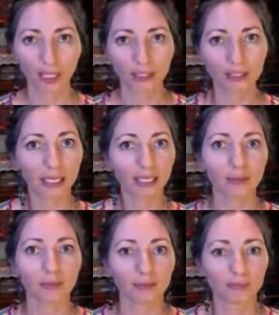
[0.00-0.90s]

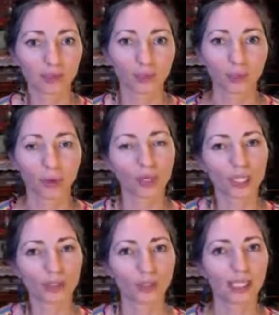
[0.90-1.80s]

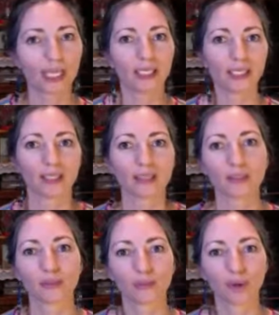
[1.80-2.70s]
orient my
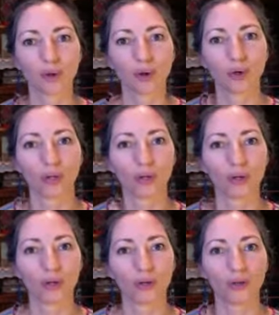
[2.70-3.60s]
guidance for
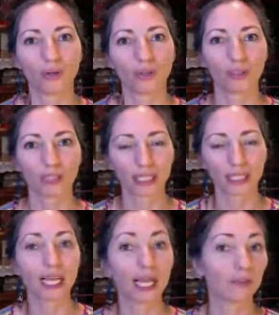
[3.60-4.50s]

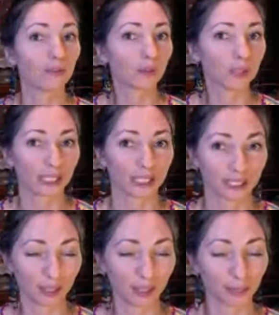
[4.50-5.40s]
sitting and for
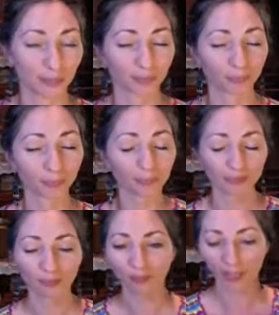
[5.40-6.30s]
standing up.
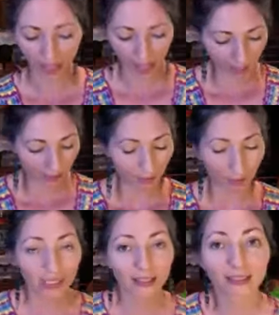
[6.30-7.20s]
So
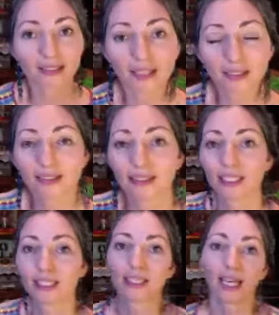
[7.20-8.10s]
let's
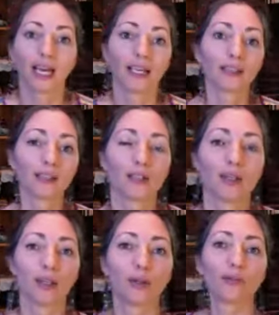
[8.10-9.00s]
sit at
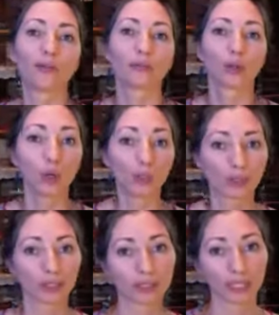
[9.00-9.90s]
the
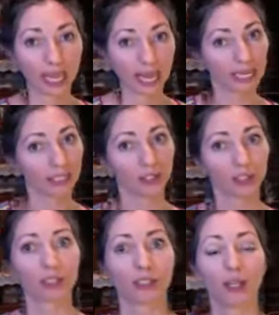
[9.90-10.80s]
front
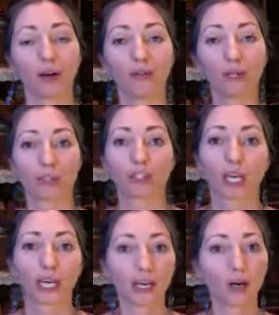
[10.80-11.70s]
edge of our
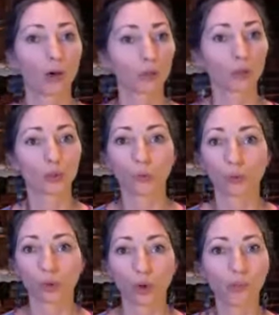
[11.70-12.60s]
chair or
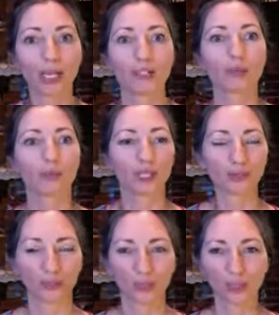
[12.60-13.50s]
stool or bench or
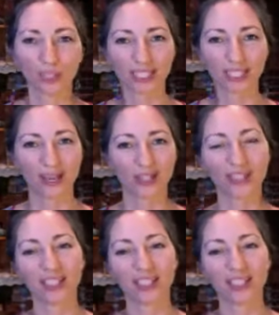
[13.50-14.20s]
whatever you're sitting on.